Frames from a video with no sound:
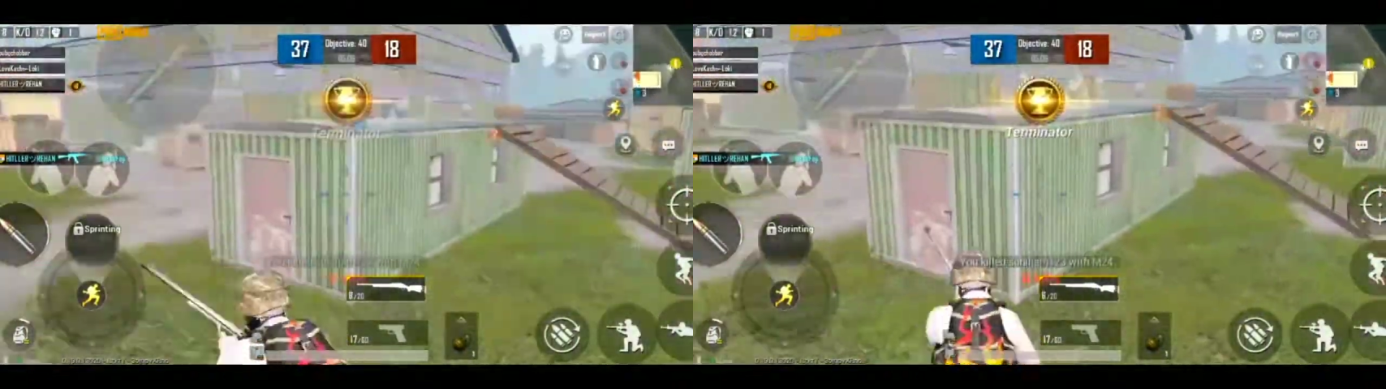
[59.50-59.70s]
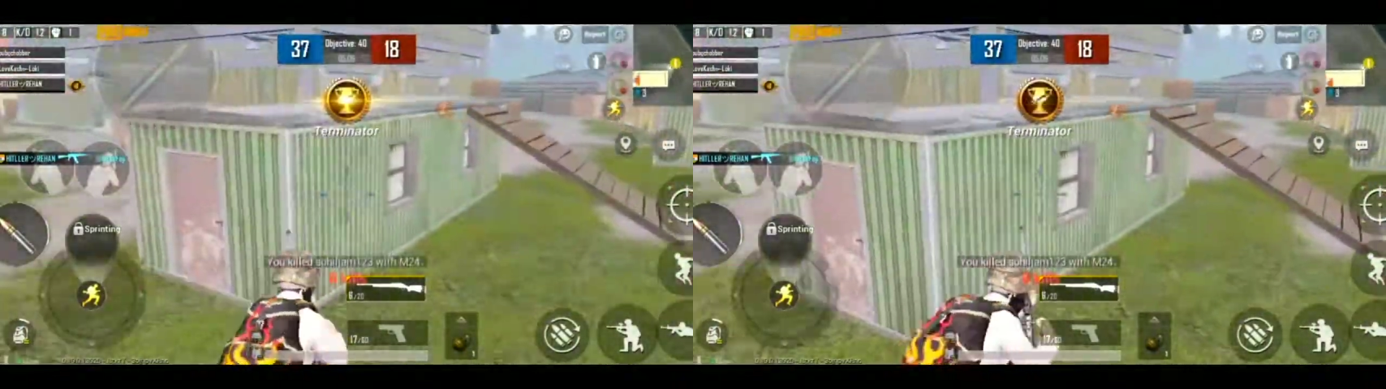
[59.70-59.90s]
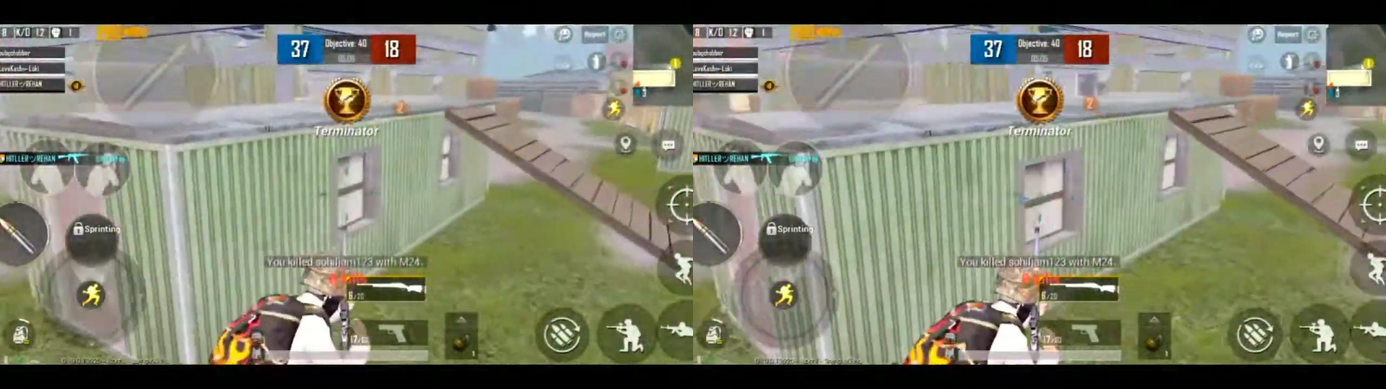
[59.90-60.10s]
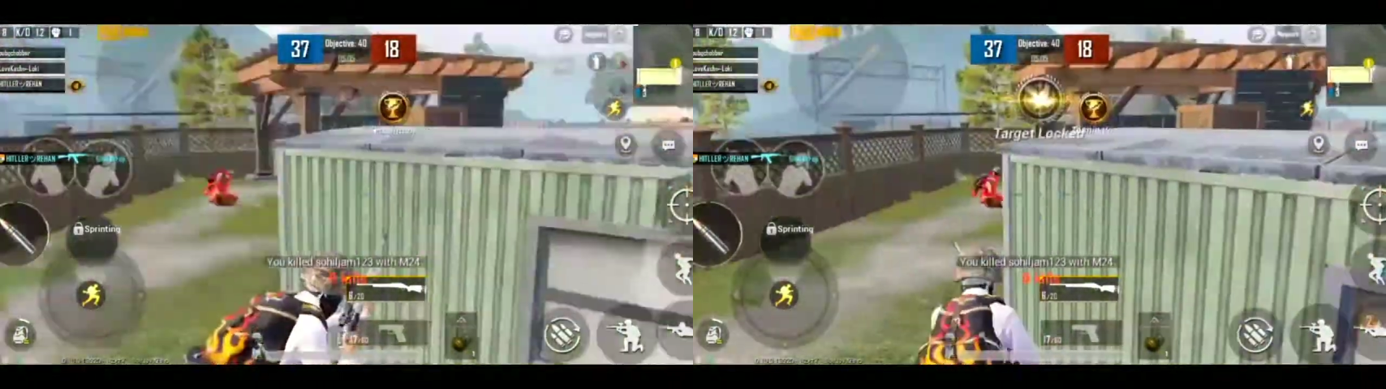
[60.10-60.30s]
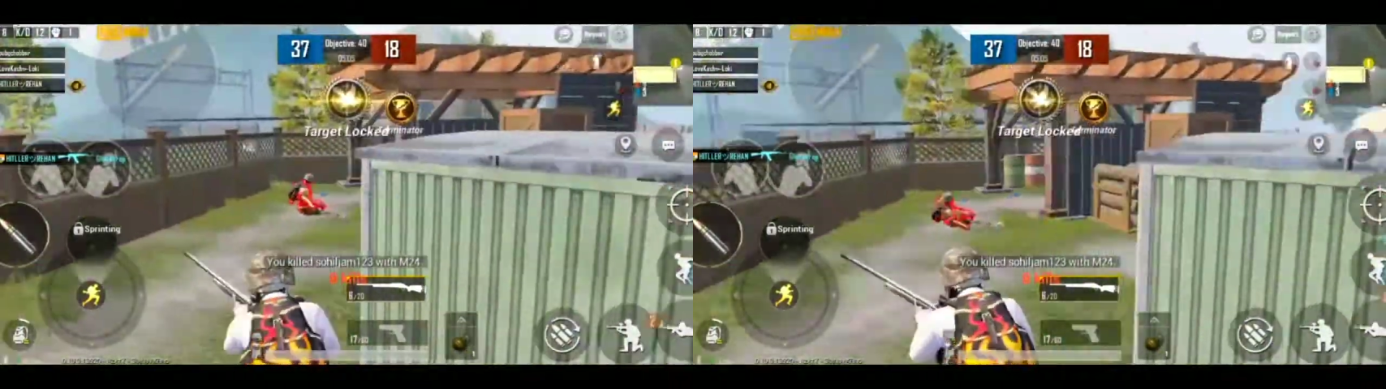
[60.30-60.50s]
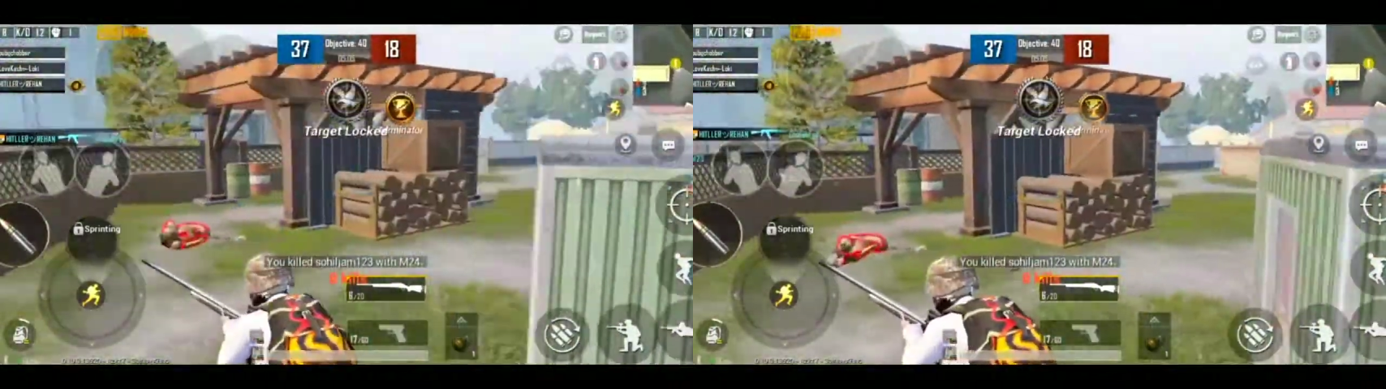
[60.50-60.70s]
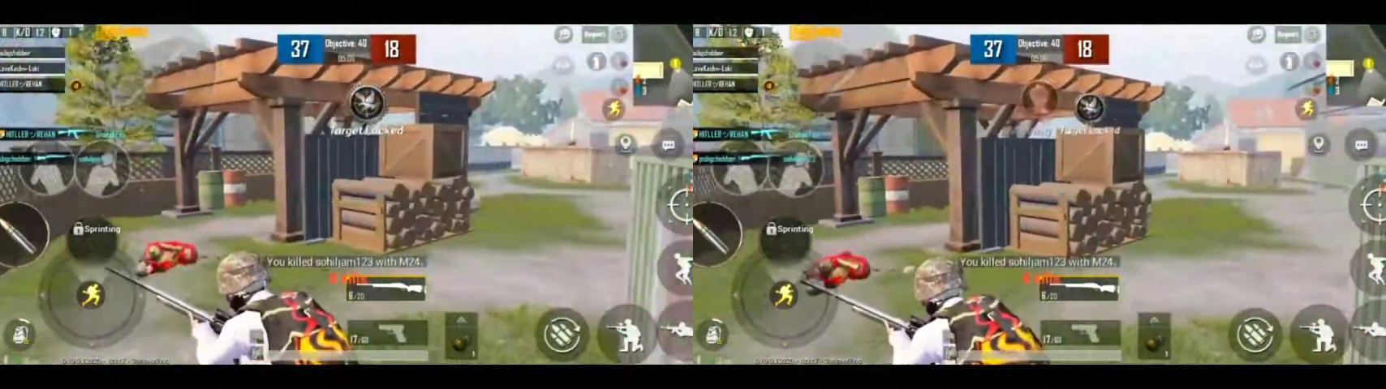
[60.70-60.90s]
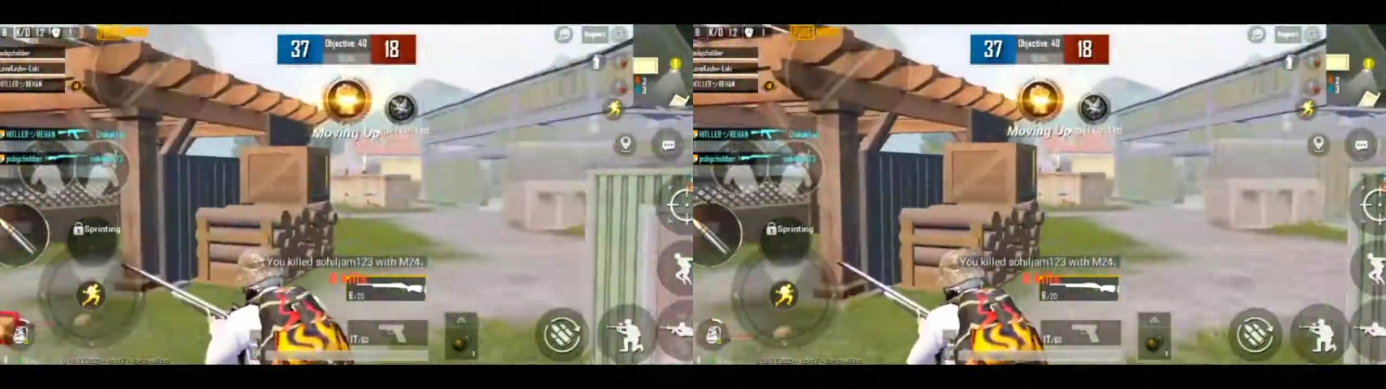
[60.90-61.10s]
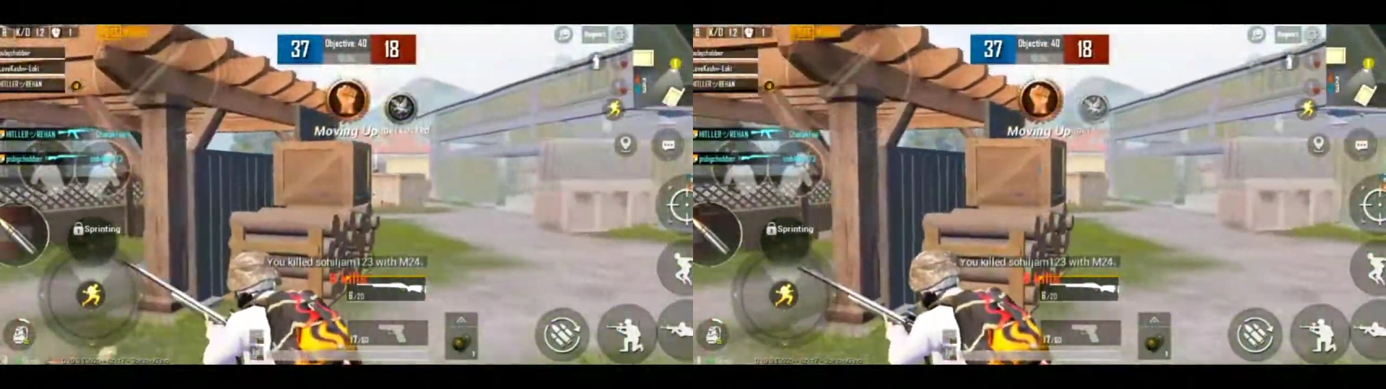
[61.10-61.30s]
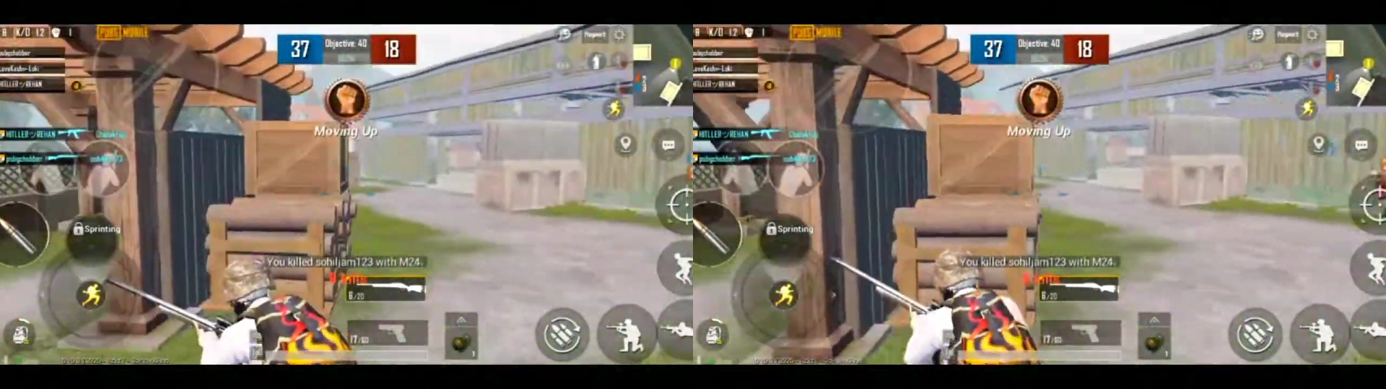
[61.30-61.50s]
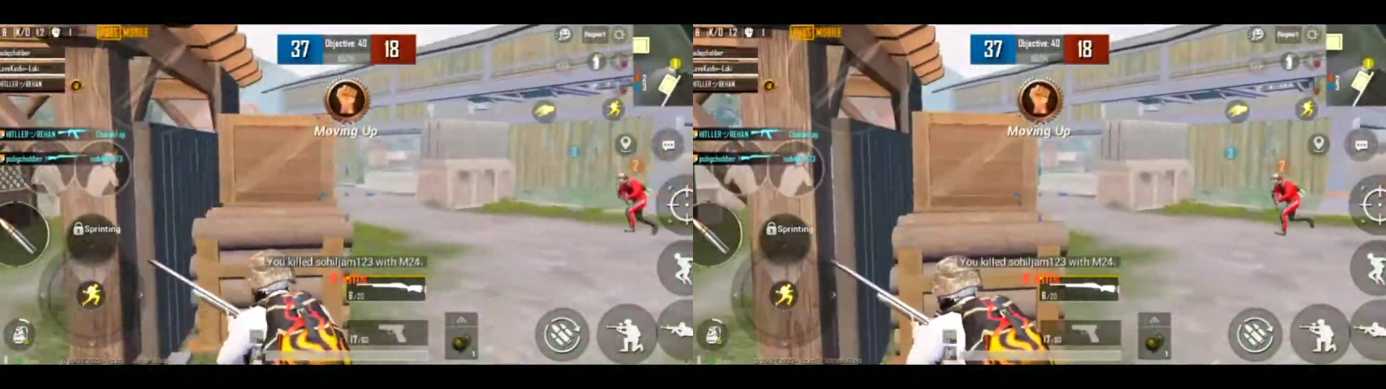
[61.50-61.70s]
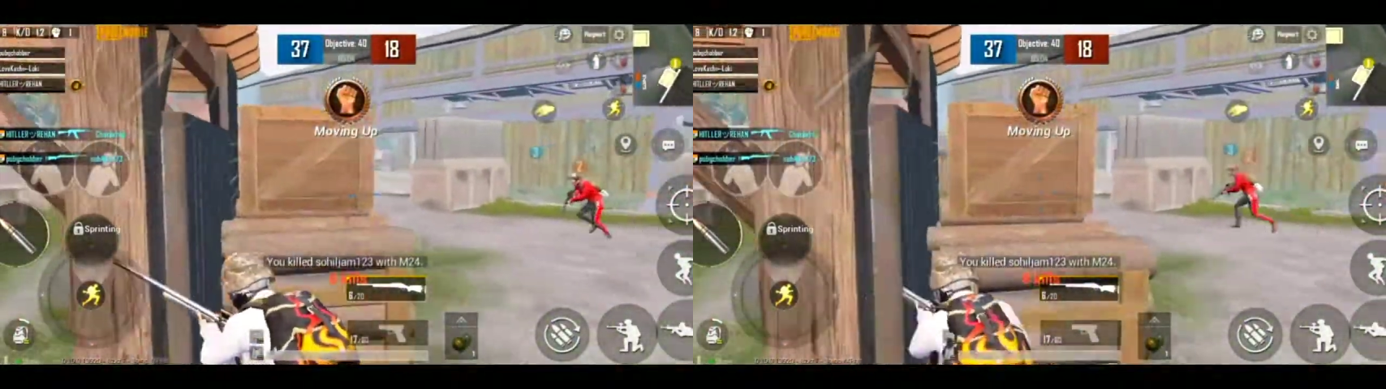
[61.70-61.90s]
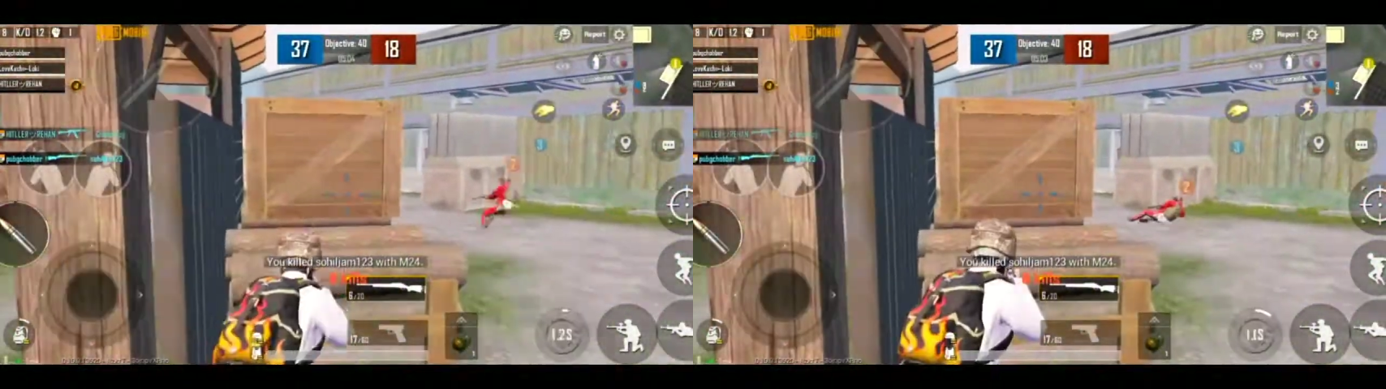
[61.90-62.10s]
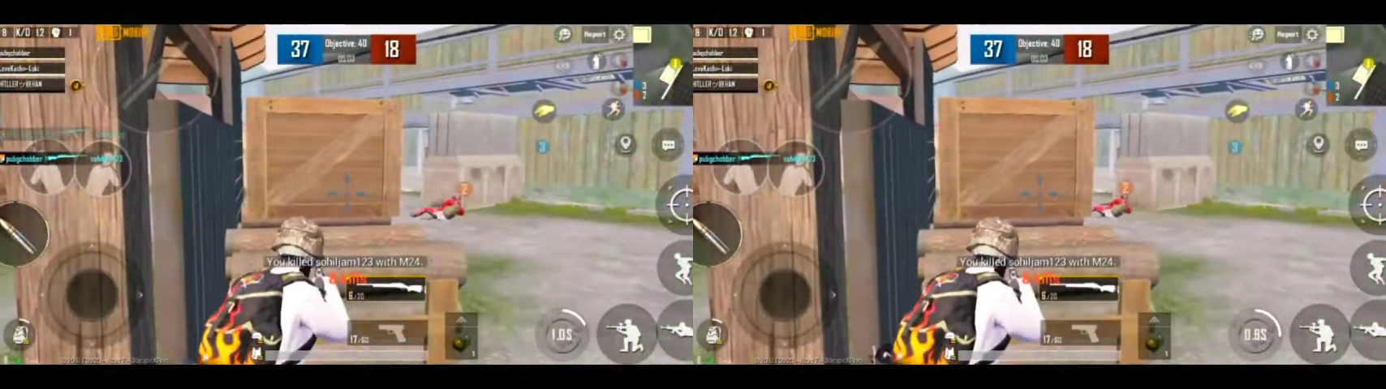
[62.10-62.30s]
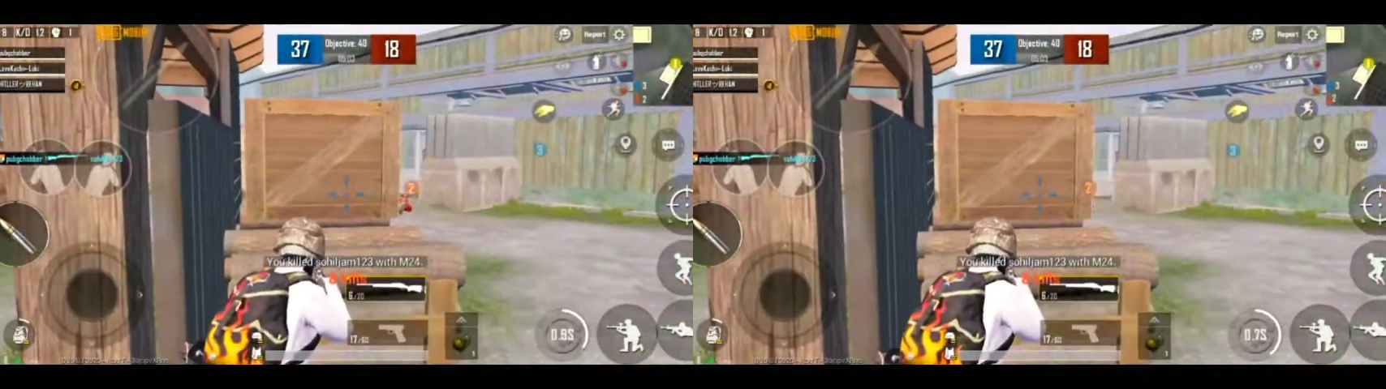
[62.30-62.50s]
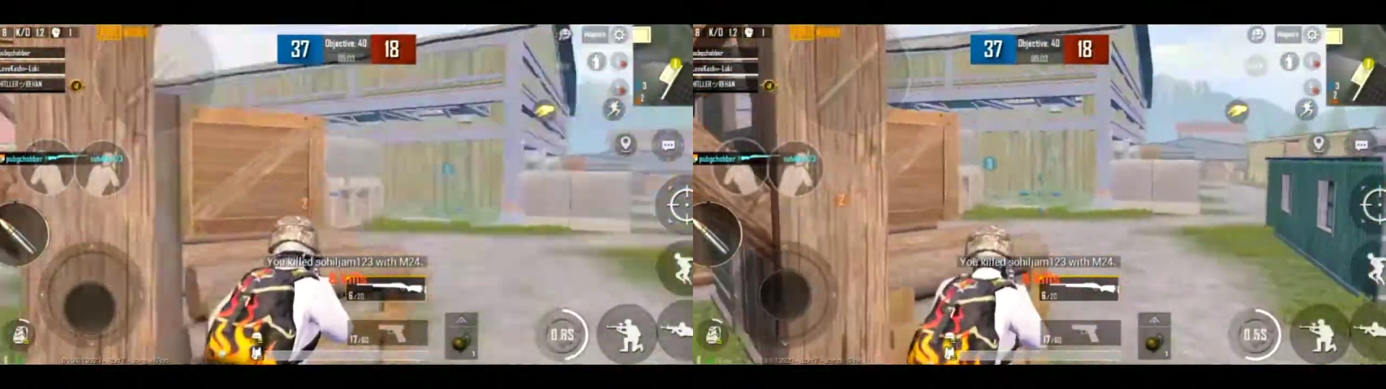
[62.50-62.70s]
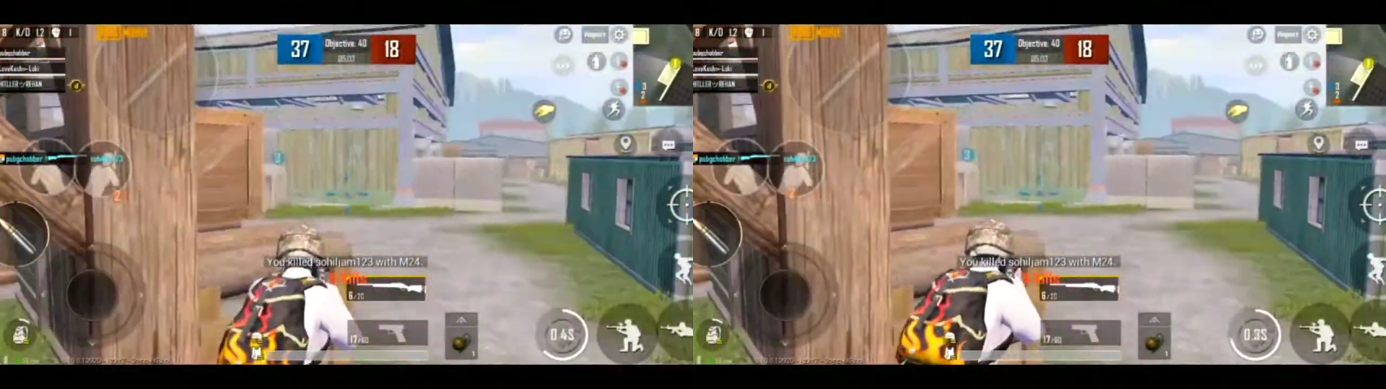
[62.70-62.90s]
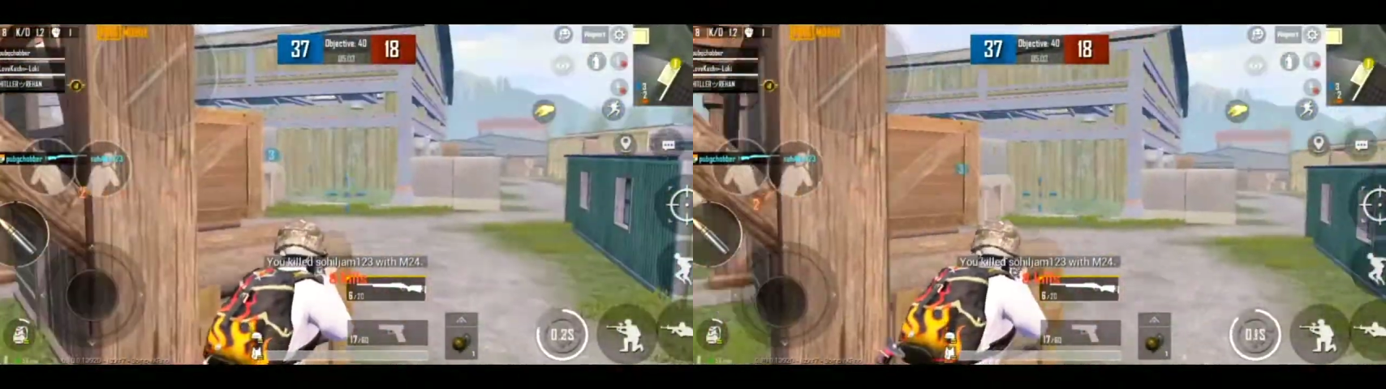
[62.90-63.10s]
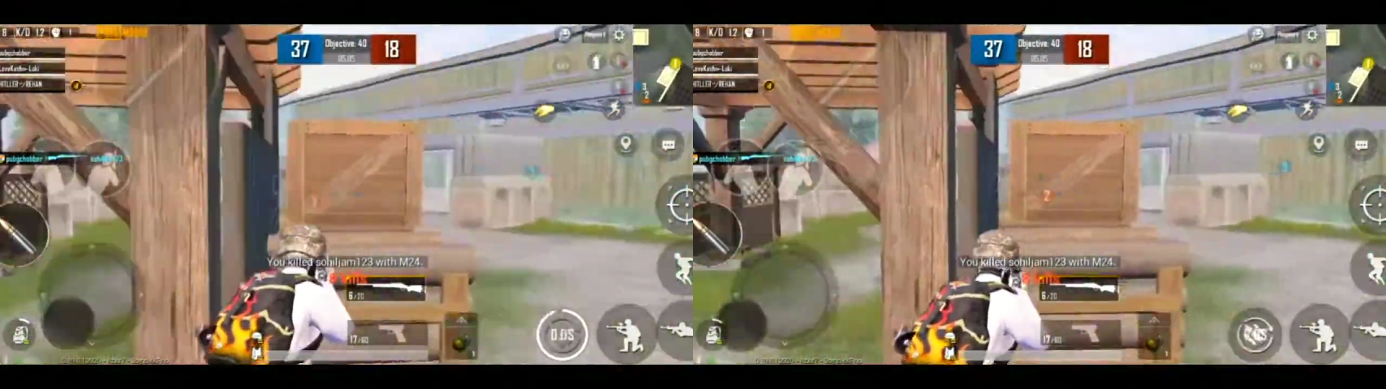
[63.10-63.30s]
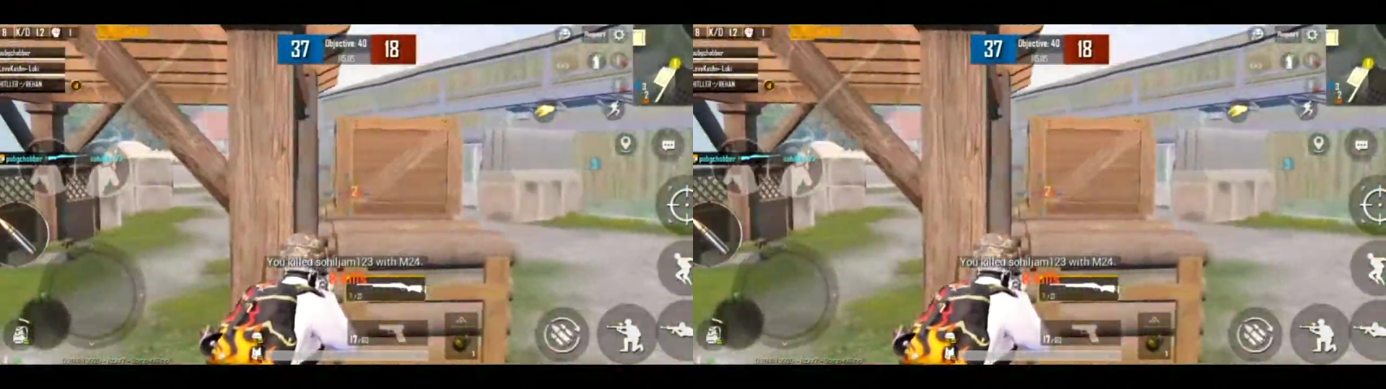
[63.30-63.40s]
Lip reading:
No face is visible, so there are no lips to read.